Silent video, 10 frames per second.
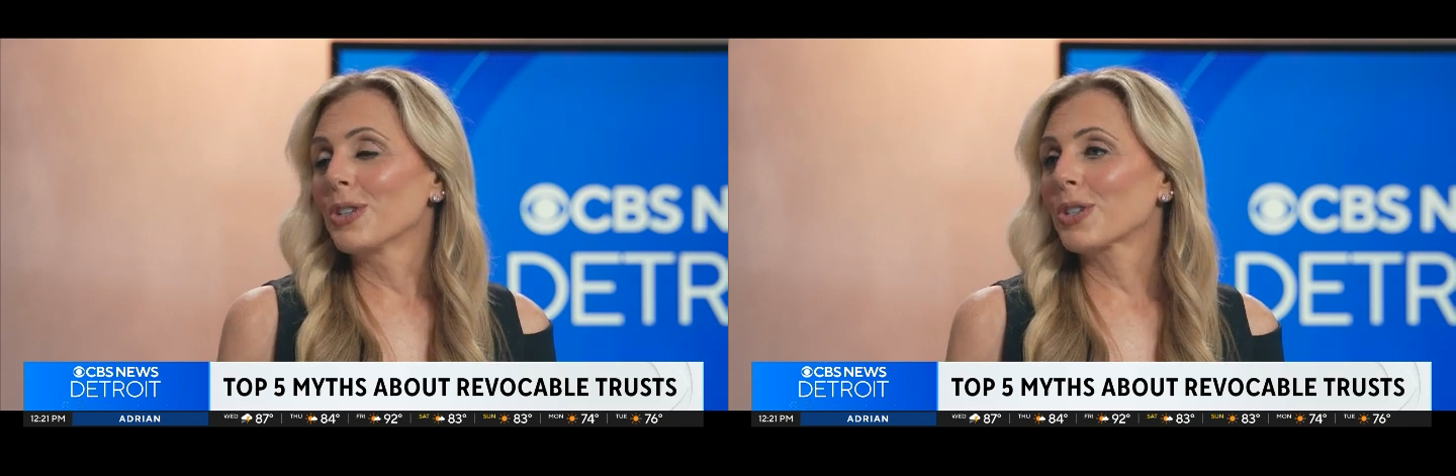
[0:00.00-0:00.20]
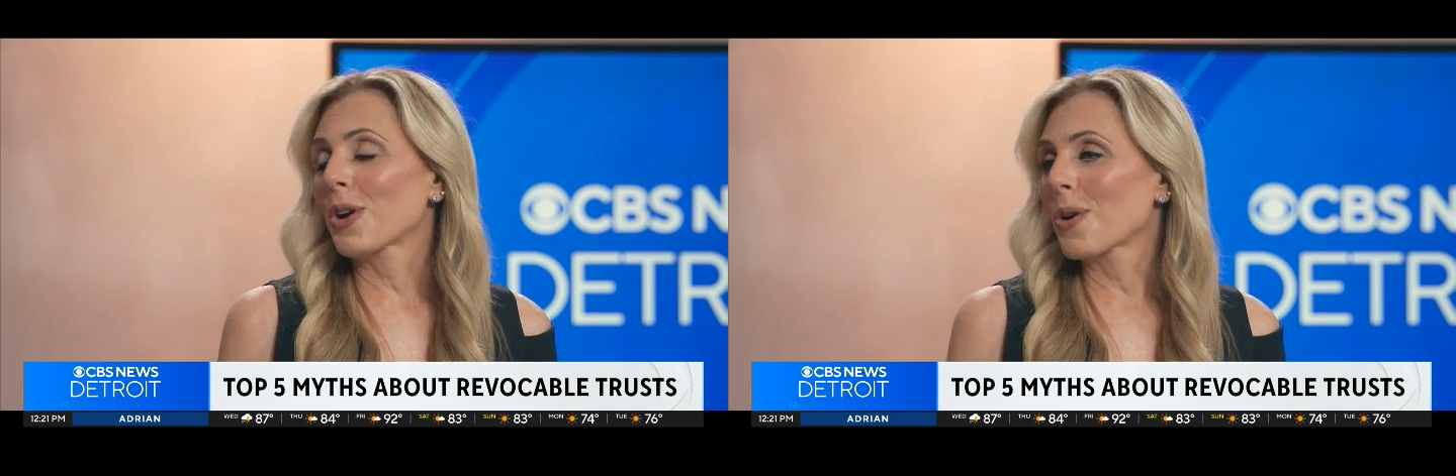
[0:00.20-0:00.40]

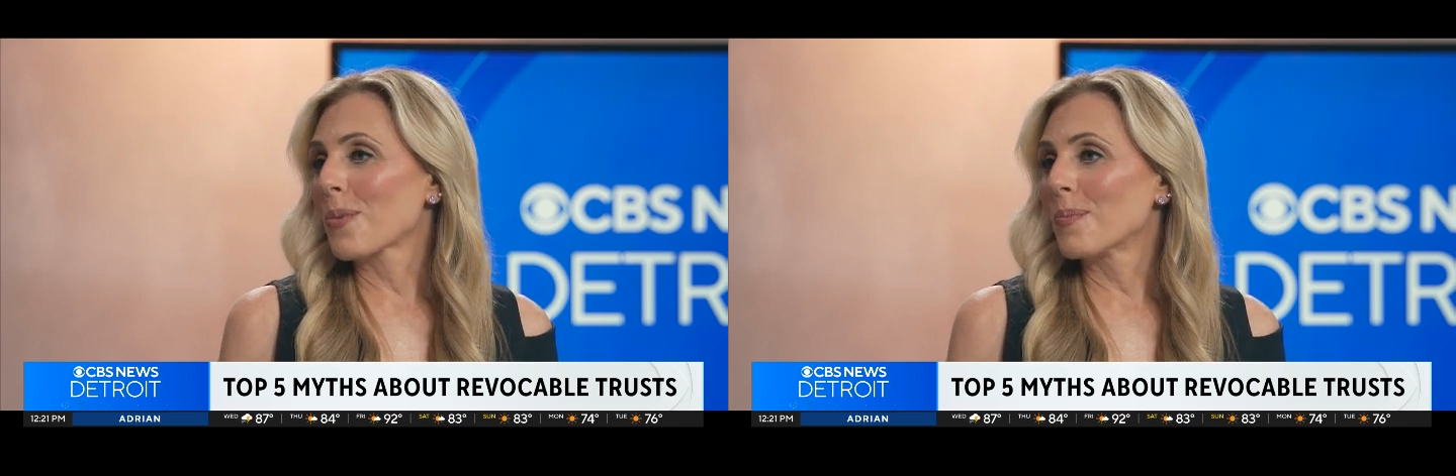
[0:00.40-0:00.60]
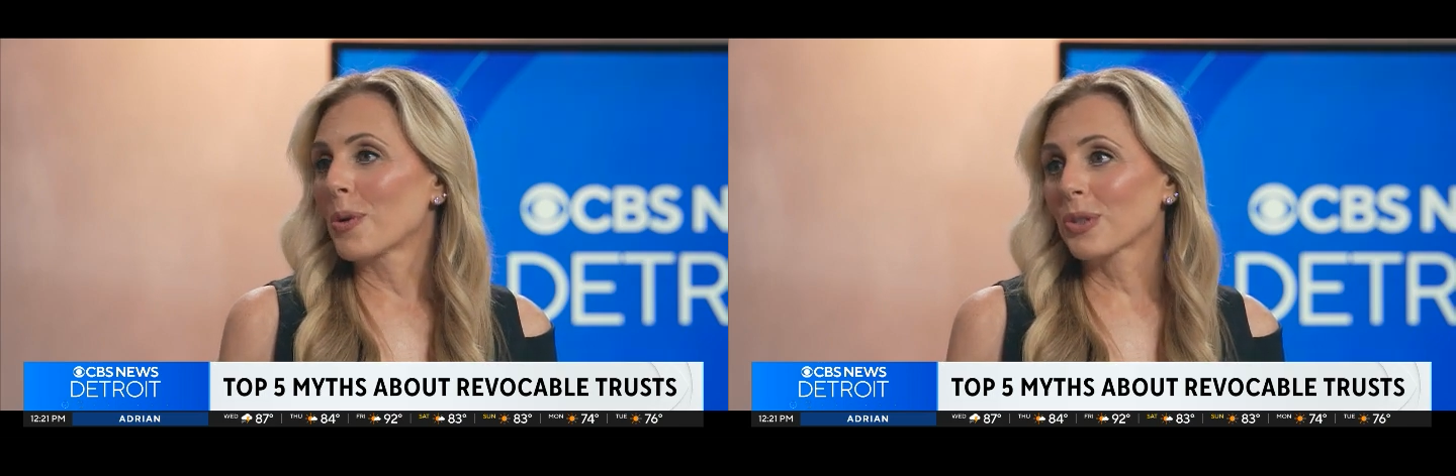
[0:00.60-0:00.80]

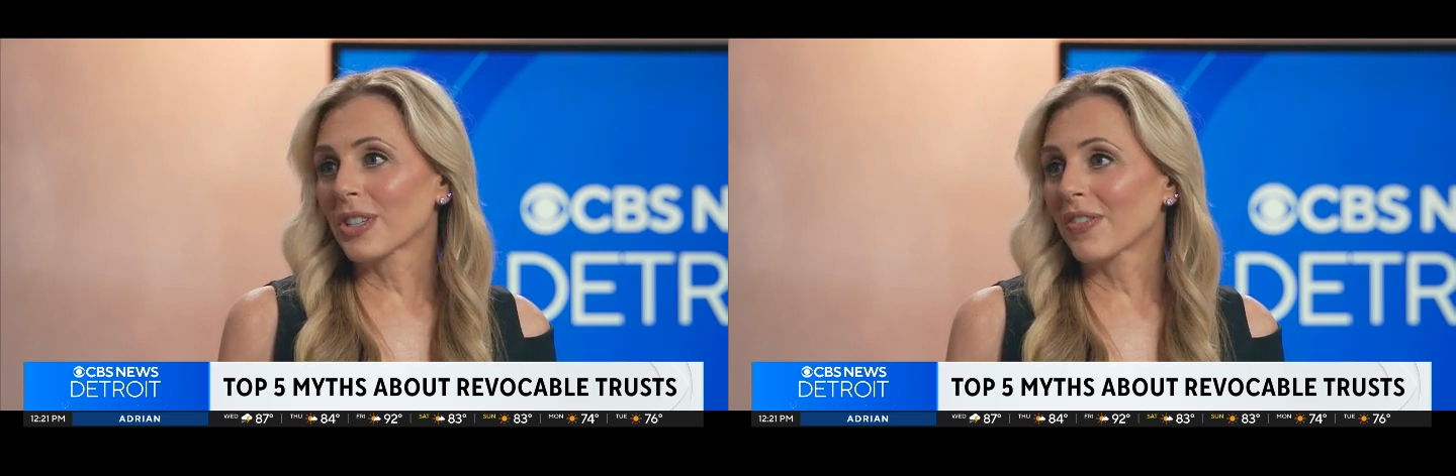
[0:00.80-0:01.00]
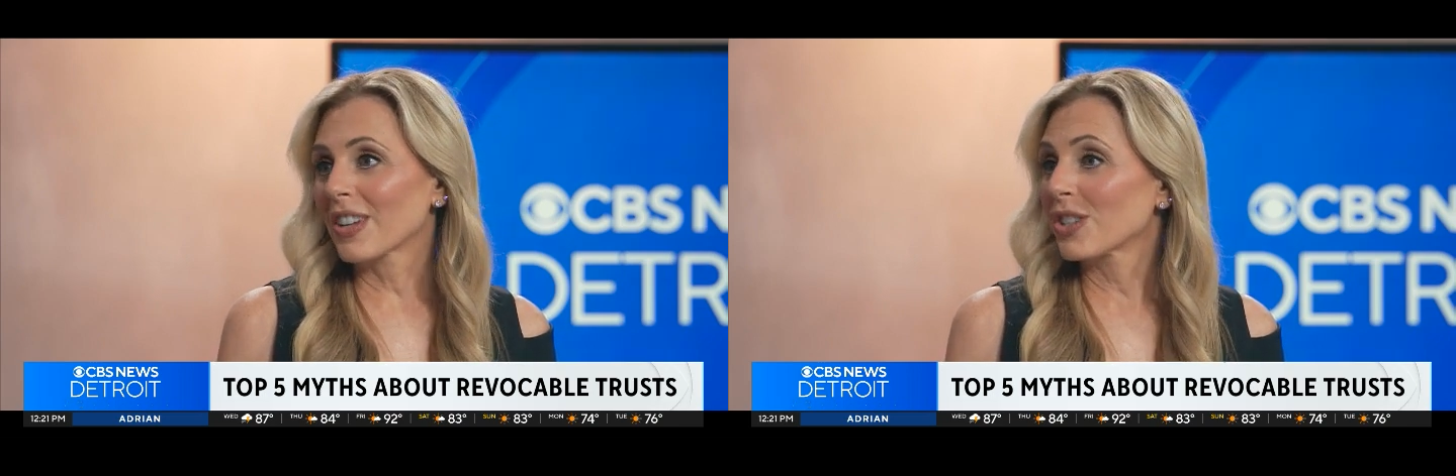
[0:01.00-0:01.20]
So
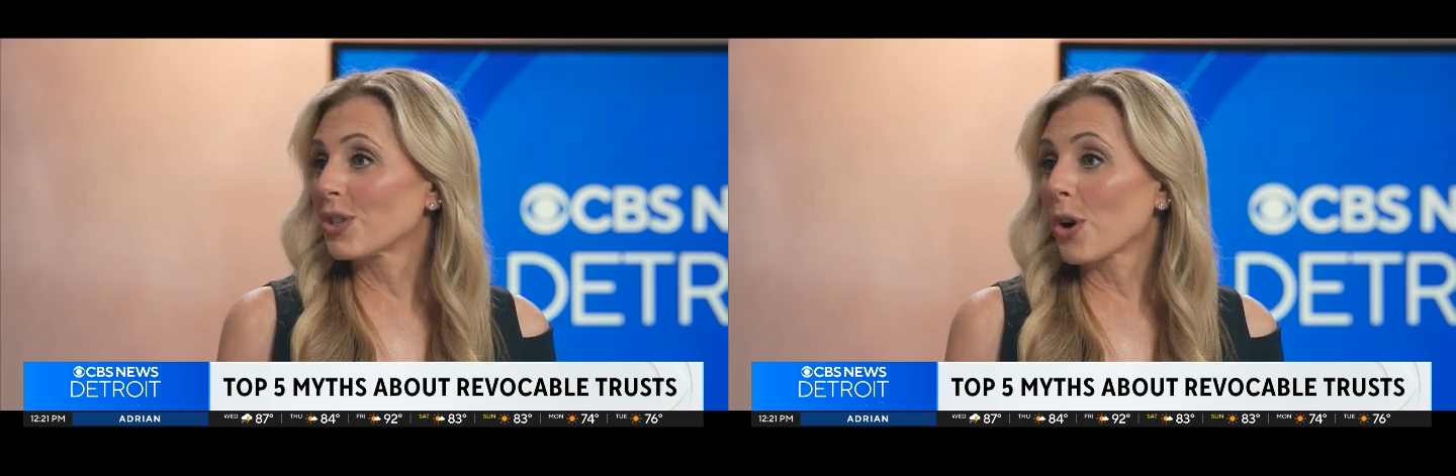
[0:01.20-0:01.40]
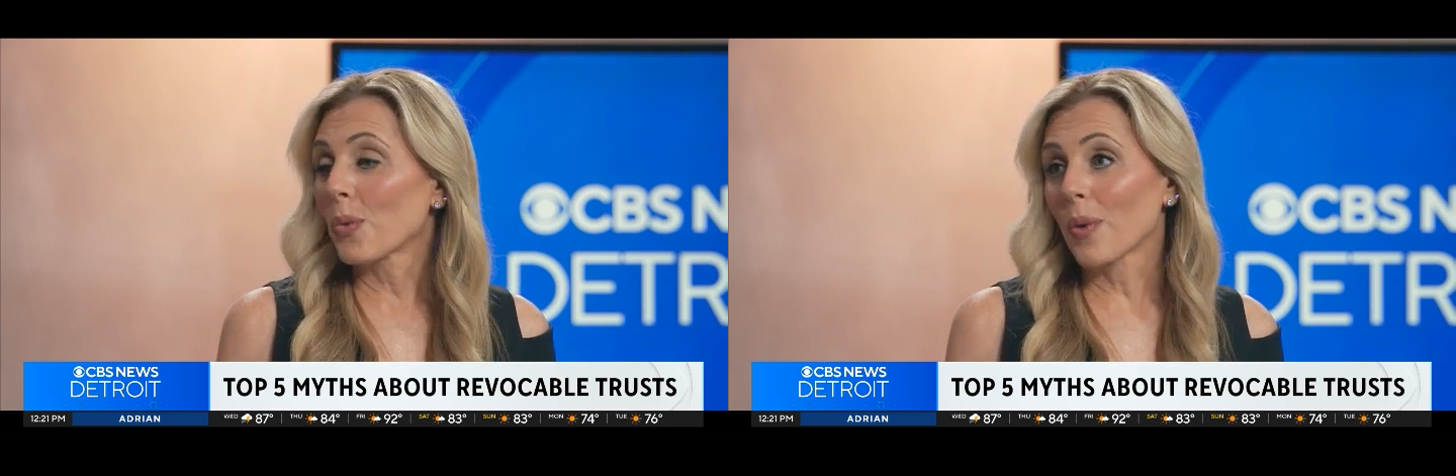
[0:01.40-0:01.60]
most of us
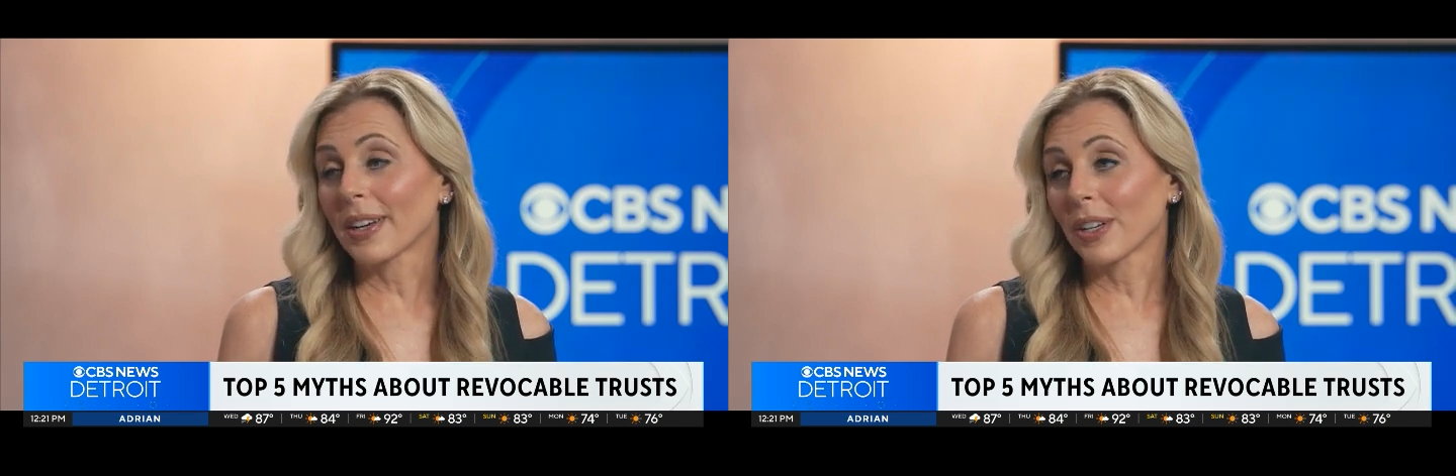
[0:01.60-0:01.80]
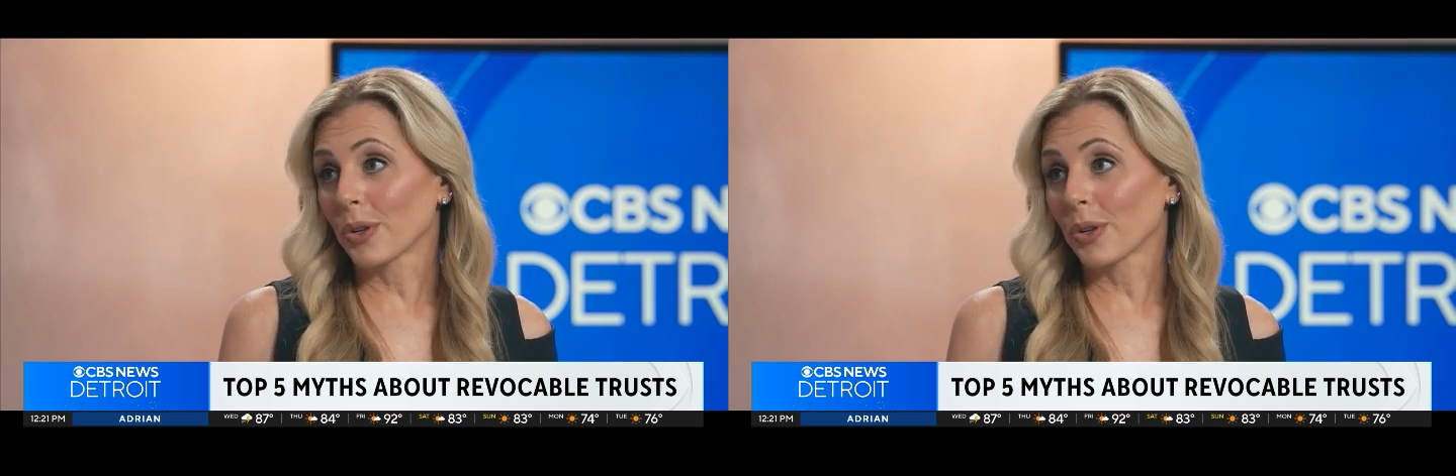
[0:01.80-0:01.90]
don't want